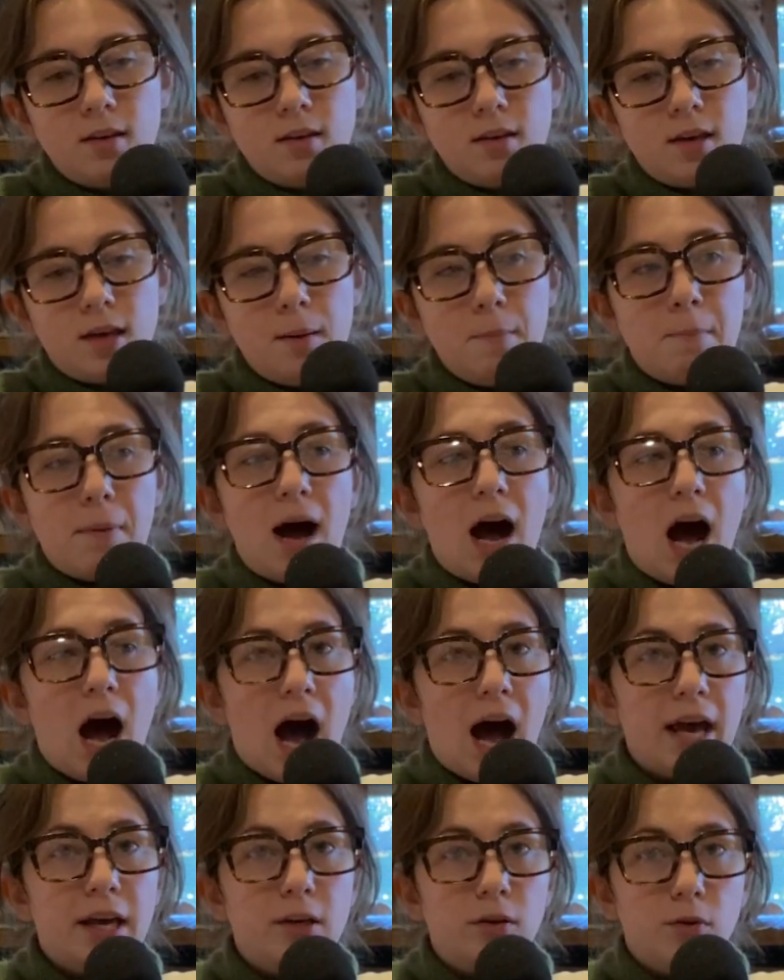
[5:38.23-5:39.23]

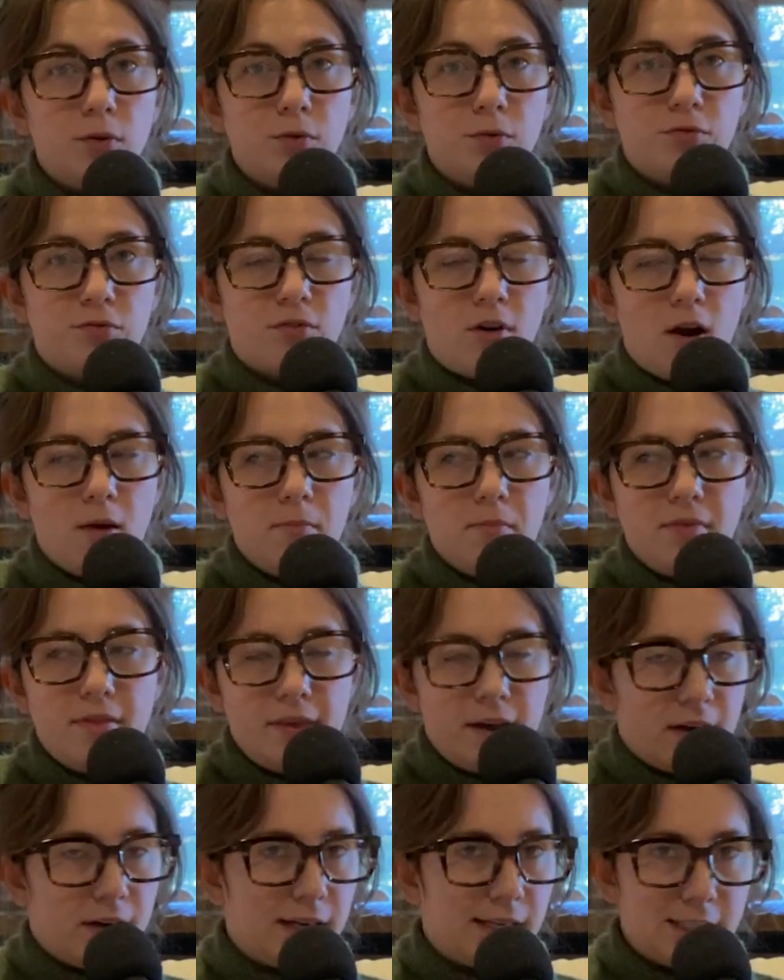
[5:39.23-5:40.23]
compiled from
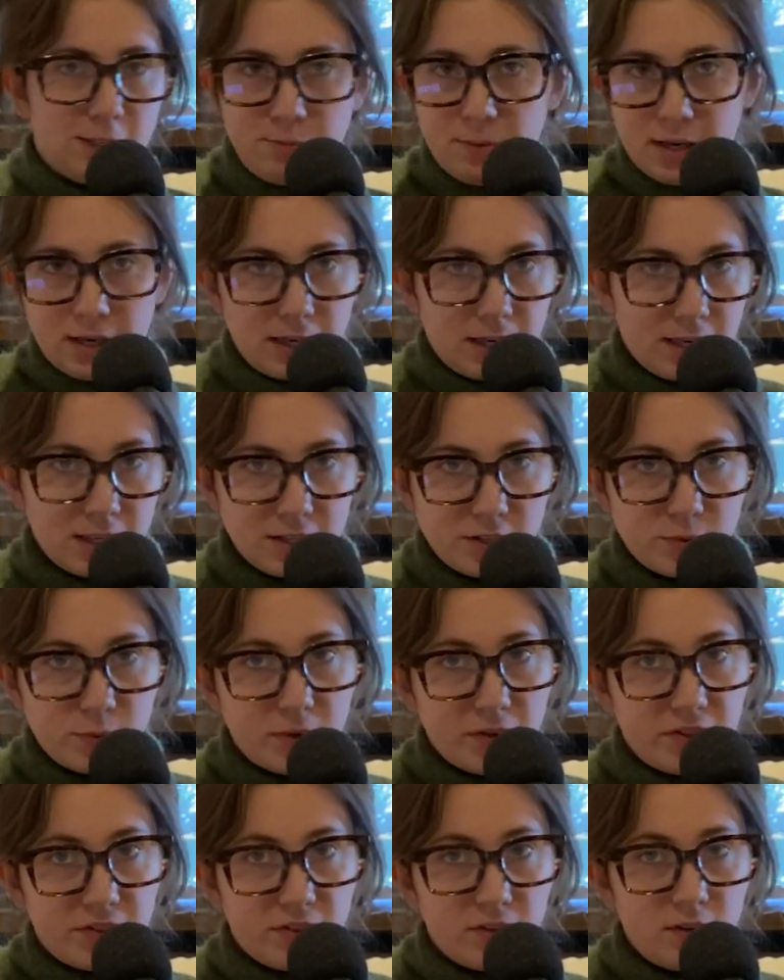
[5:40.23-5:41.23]
their experience with